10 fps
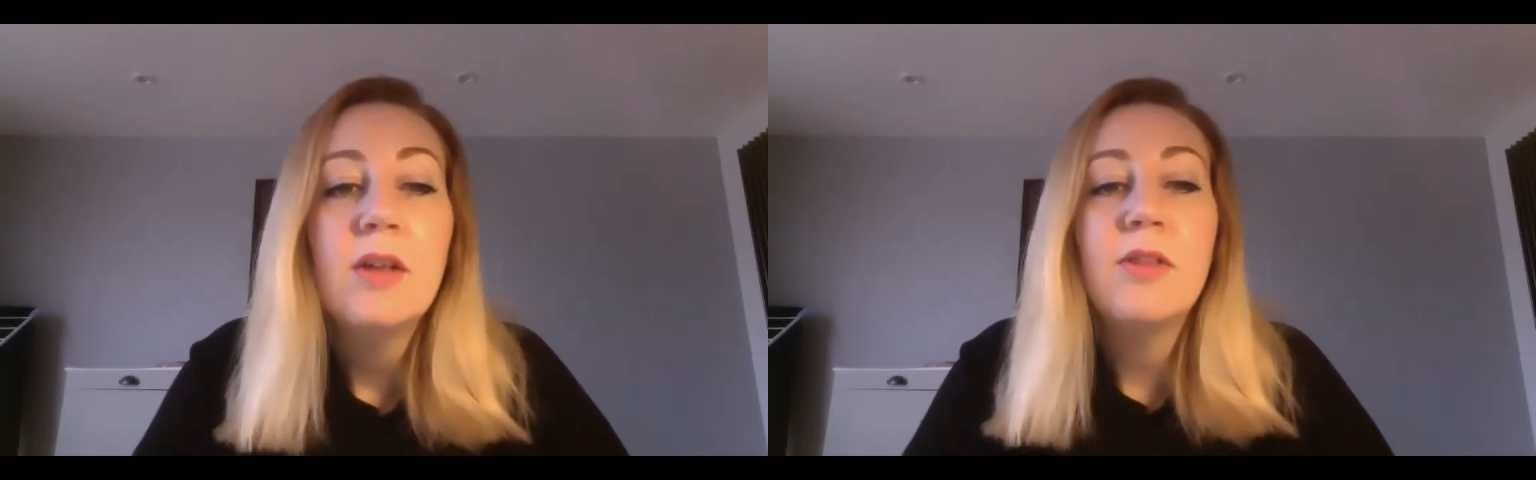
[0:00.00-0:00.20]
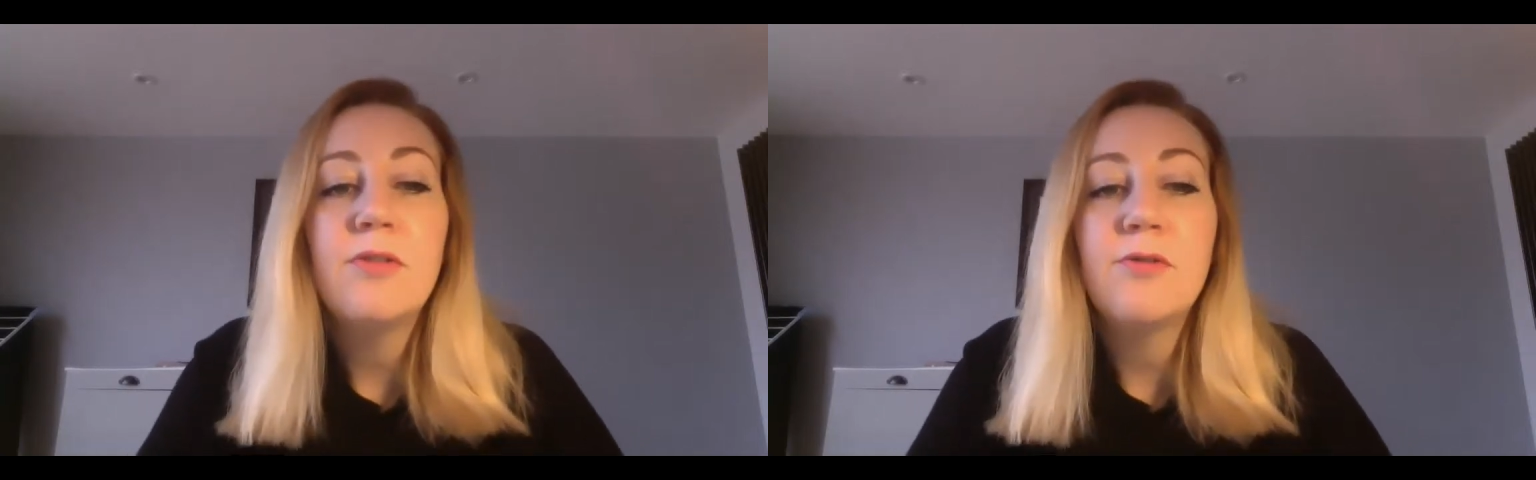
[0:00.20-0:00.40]

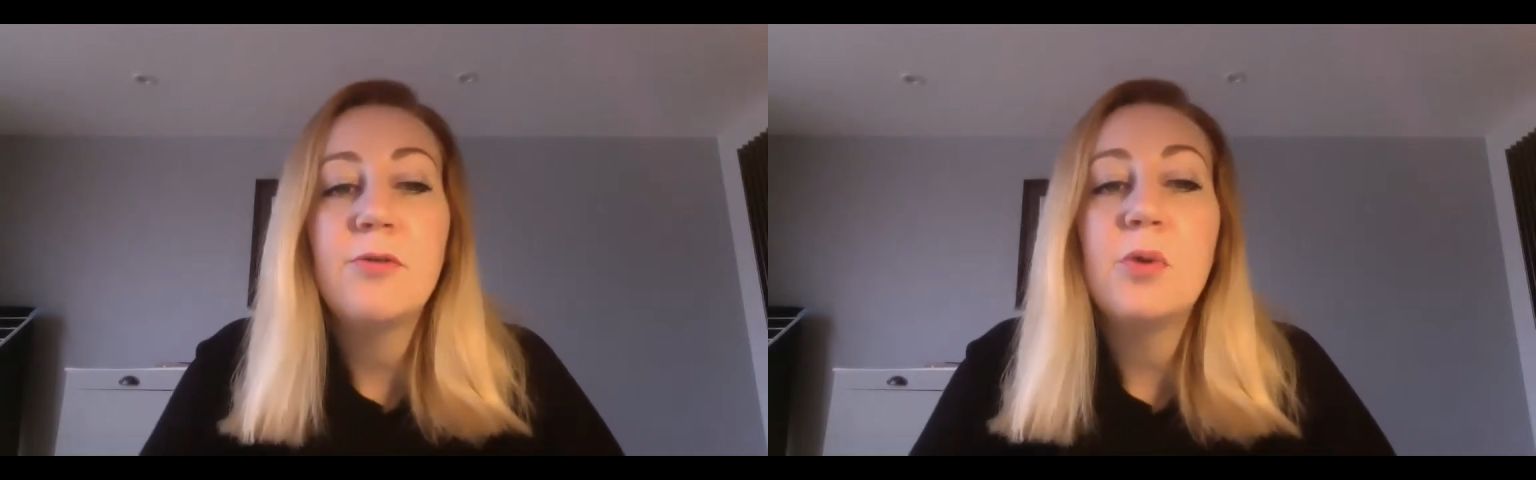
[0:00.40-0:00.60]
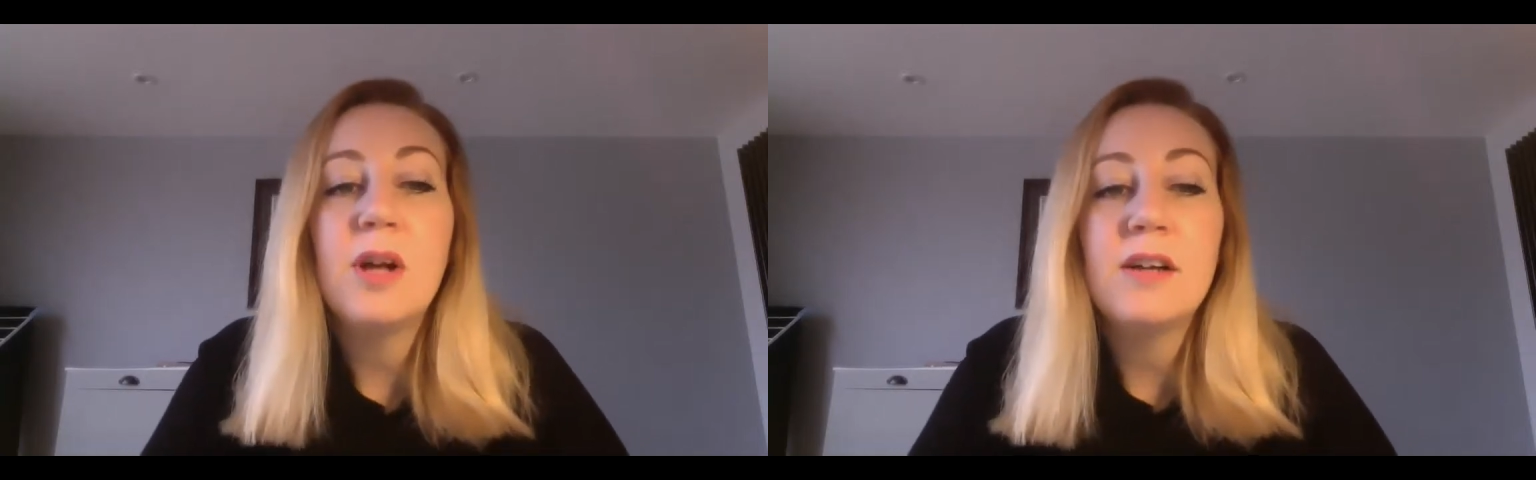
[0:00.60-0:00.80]
that
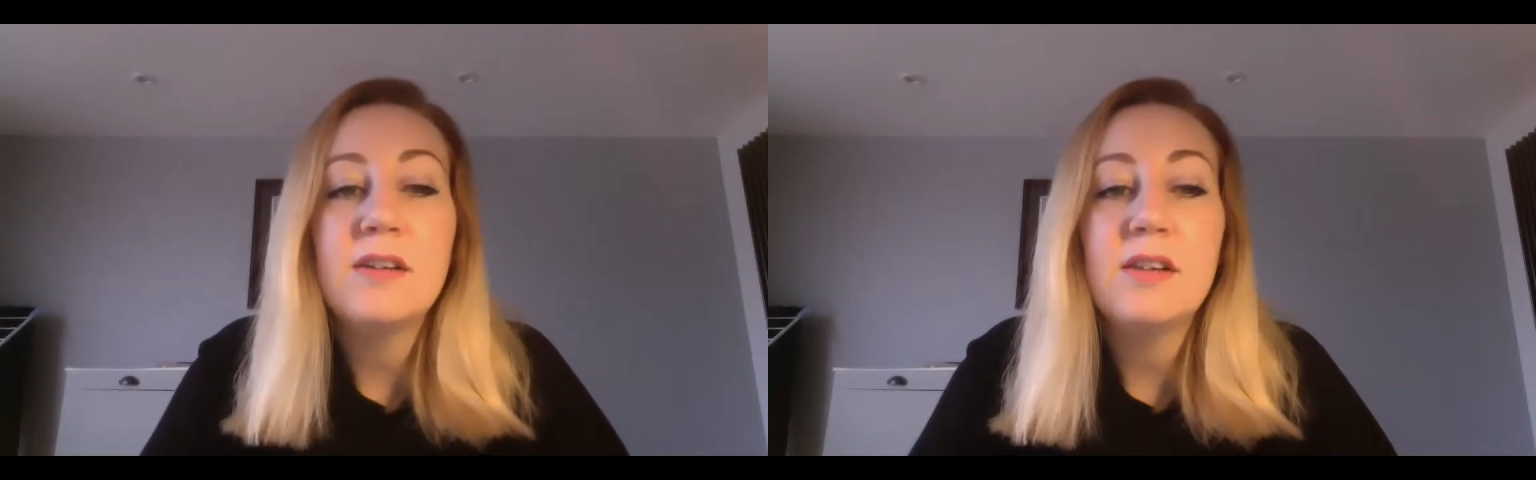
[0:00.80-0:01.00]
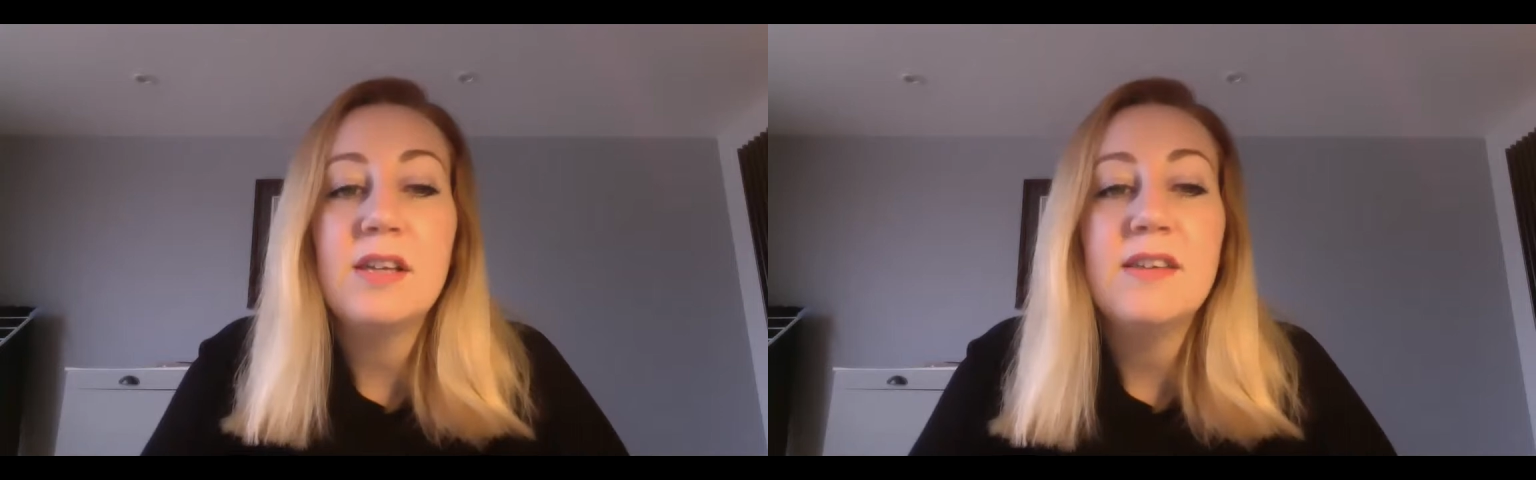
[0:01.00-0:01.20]
fall
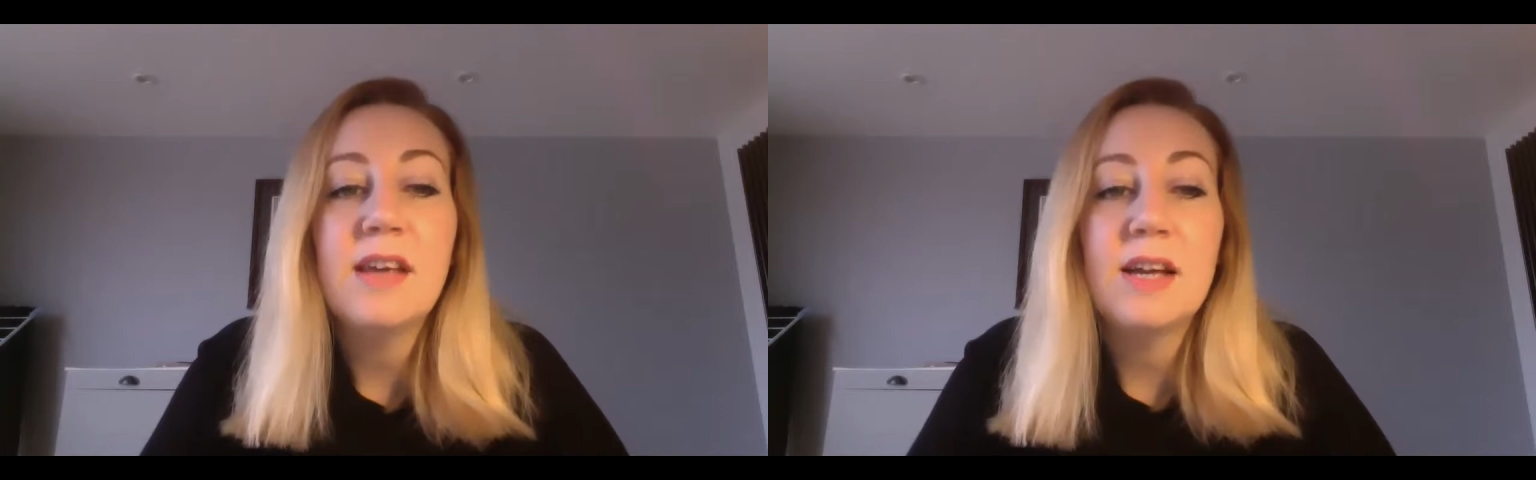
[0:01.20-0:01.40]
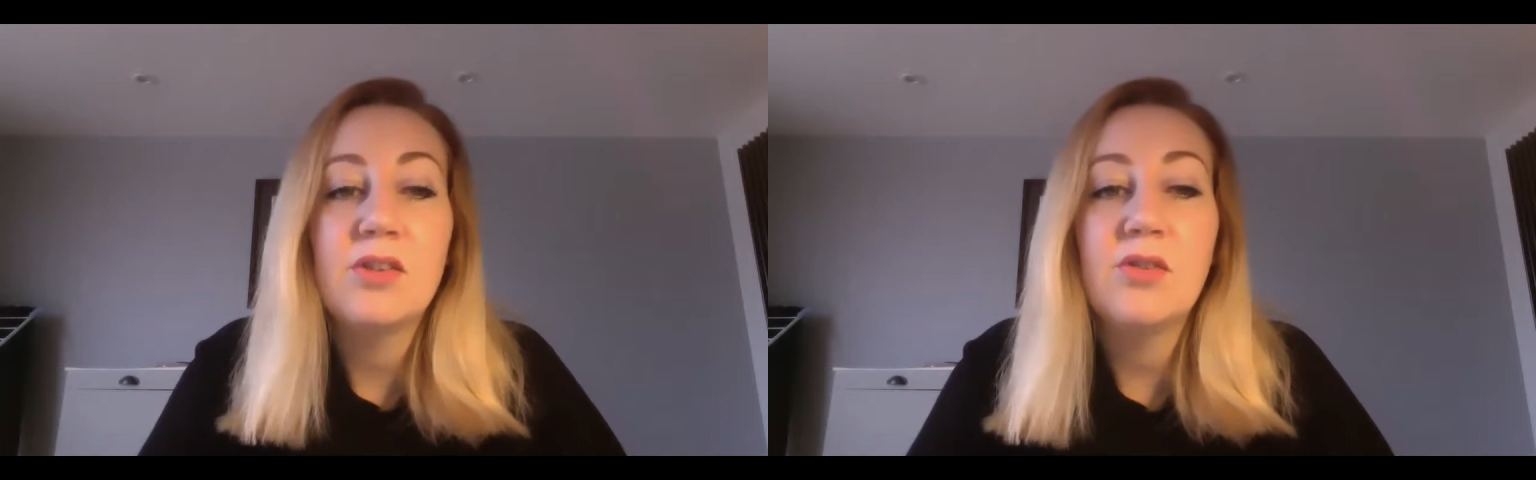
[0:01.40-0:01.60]
under these
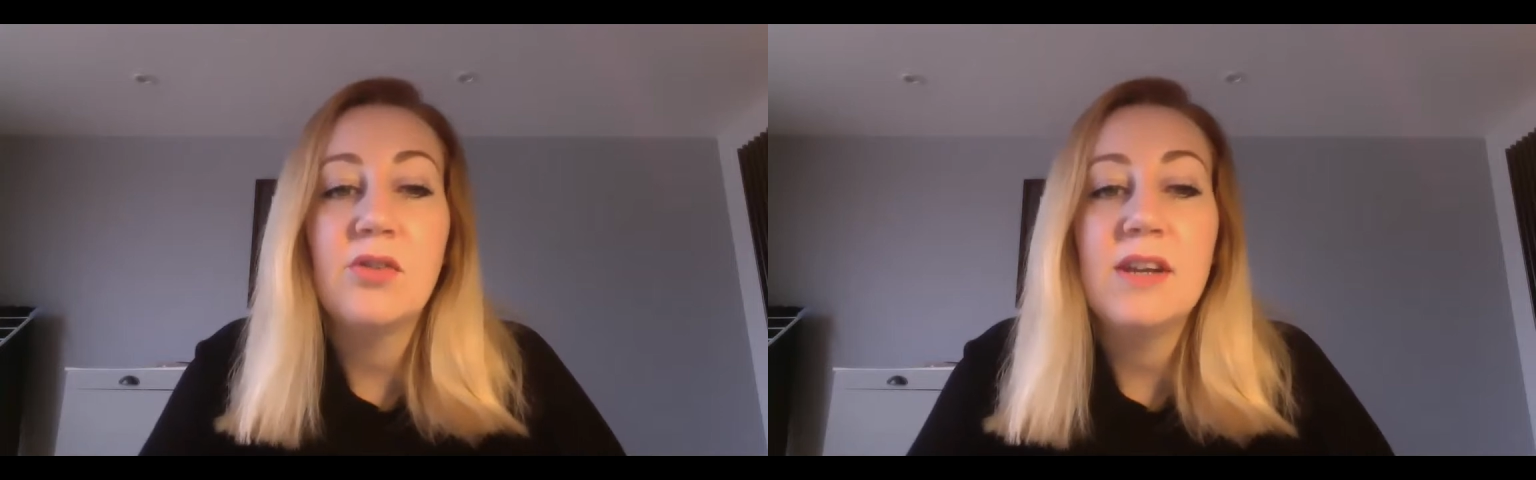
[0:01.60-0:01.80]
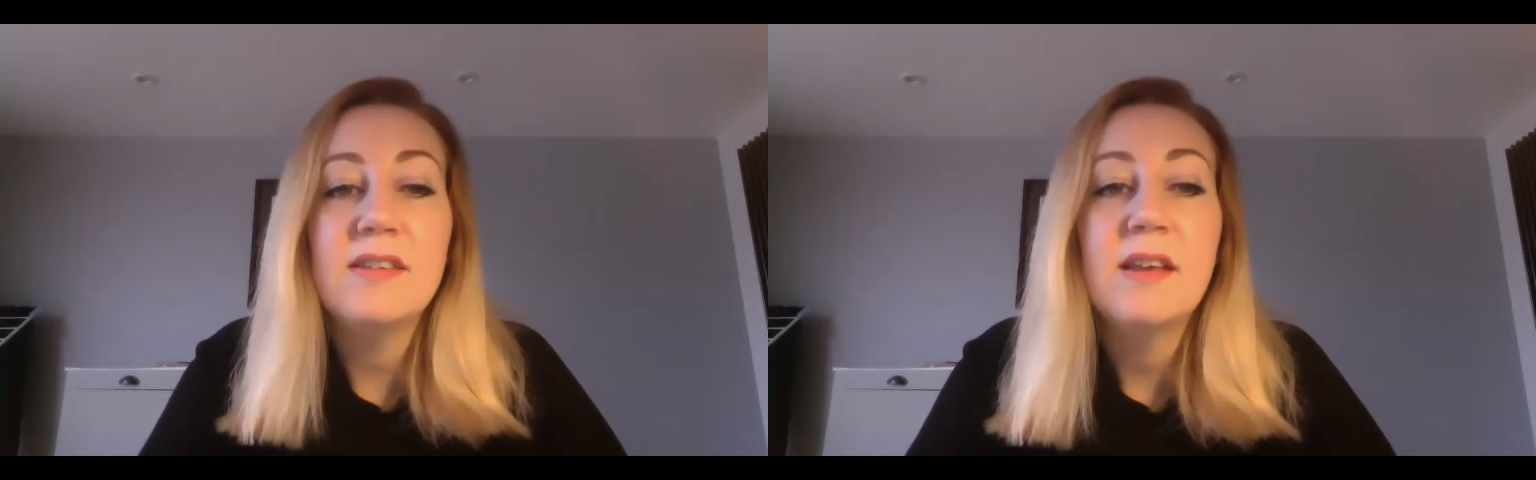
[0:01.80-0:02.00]

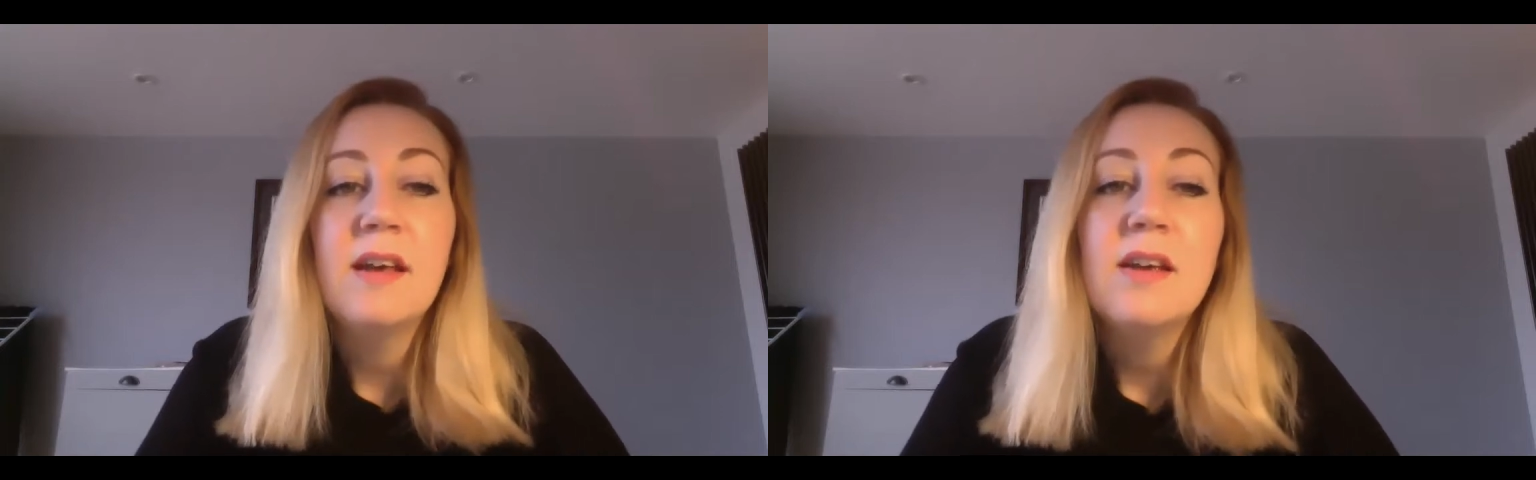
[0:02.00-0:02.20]
categories.